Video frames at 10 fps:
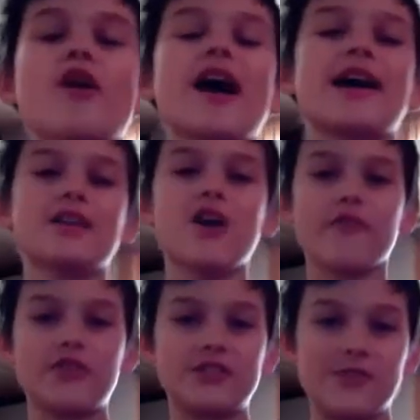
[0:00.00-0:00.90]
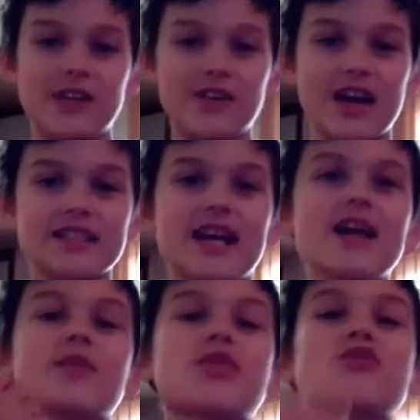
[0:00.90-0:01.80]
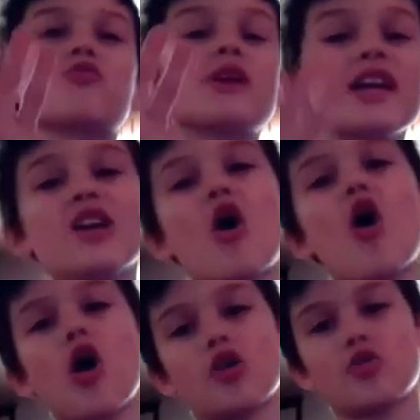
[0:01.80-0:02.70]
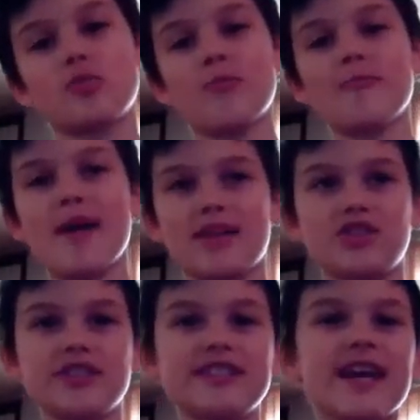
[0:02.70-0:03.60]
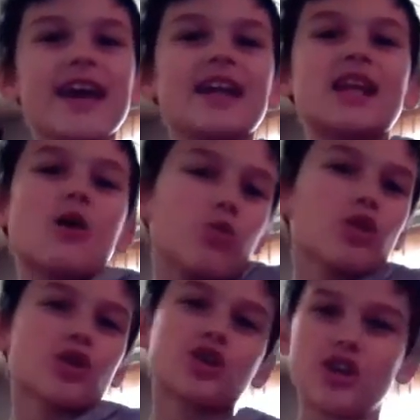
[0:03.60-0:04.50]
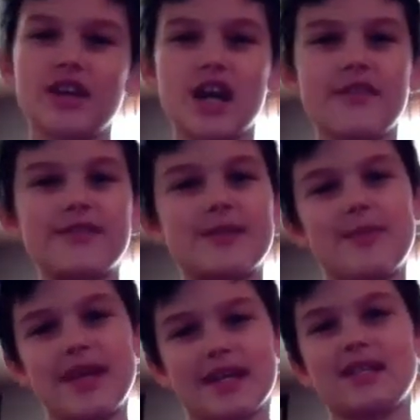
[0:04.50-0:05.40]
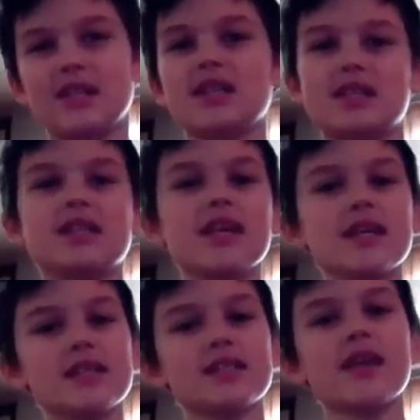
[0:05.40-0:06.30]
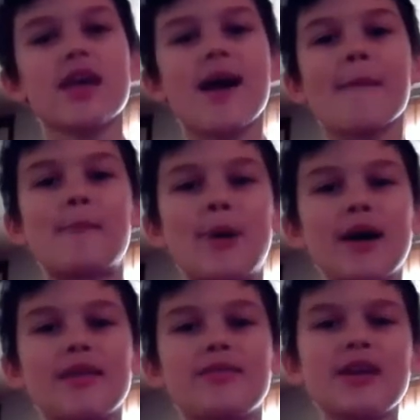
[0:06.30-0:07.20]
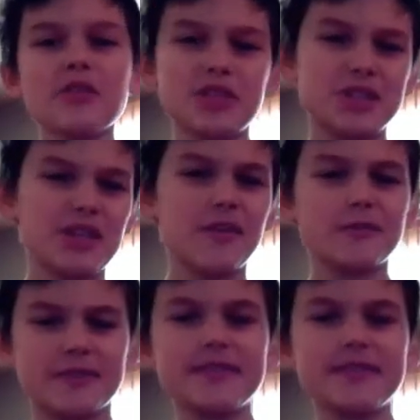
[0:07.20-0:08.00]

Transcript: I end off this video, guys, I have three honorable mentions that weren't good enough to make it to this list, but they're still